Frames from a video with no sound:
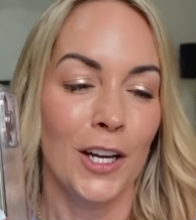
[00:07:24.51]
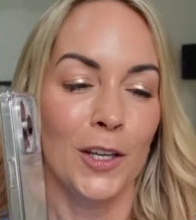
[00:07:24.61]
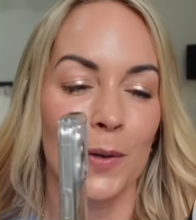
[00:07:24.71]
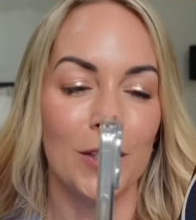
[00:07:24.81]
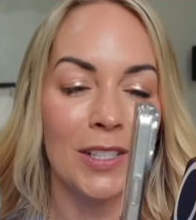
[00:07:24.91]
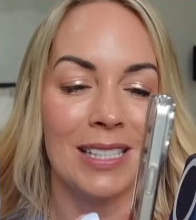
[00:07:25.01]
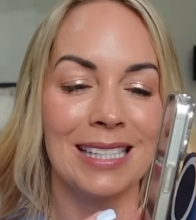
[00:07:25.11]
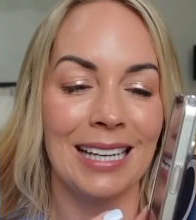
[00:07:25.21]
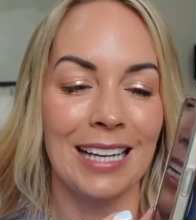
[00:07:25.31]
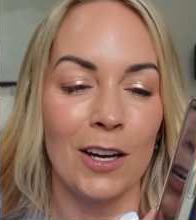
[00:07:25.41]
You can just
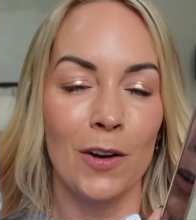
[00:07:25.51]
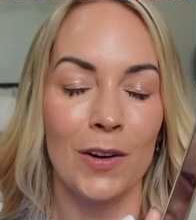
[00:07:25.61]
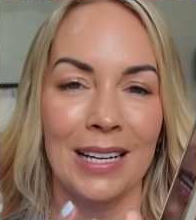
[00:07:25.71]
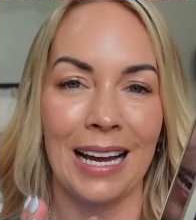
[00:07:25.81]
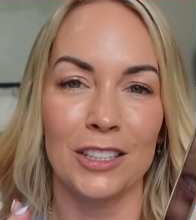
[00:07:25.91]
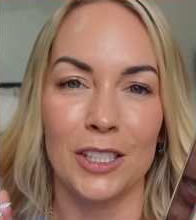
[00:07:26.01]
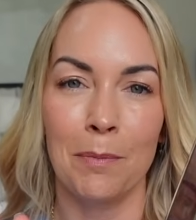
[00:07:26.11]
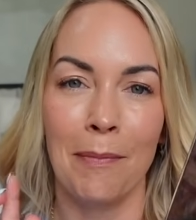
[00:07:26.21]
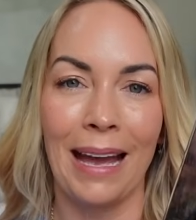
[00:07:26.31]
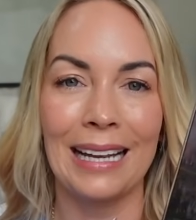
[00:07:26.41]
stick it on, it
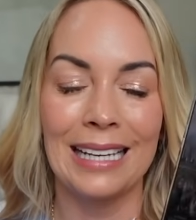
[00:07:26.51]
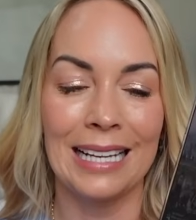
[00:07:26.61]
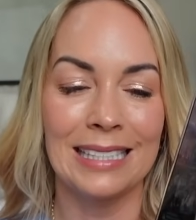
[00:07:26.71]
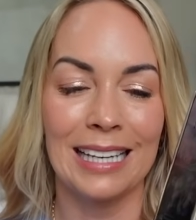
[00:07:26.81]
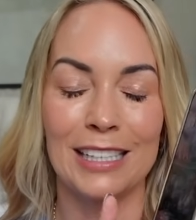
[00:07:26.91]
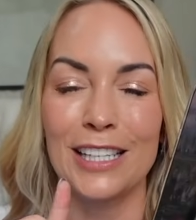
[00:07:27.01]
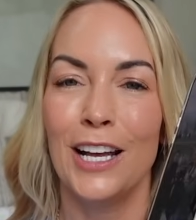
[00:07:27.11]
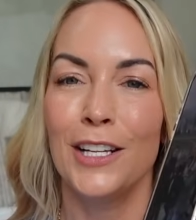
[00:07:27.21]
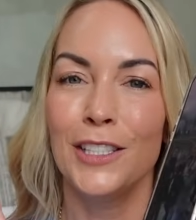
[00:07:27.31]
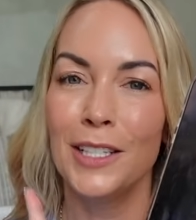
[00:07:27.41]
actually magnetics
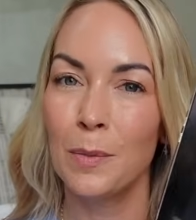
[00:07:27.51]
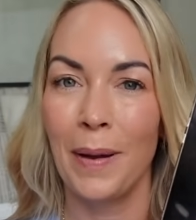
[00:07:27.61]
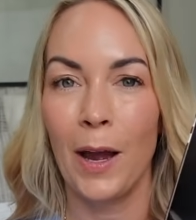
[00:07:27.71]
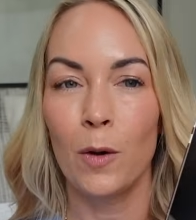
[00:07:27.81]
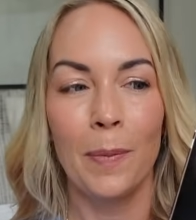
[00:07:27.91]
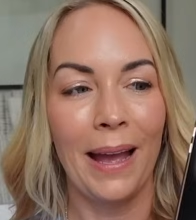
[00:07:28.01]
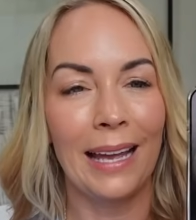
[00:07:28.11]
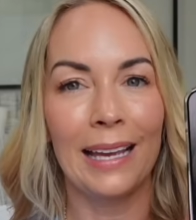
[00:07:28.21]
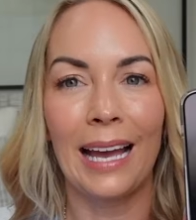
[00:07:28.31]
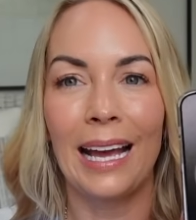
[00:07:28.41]
to the power bank,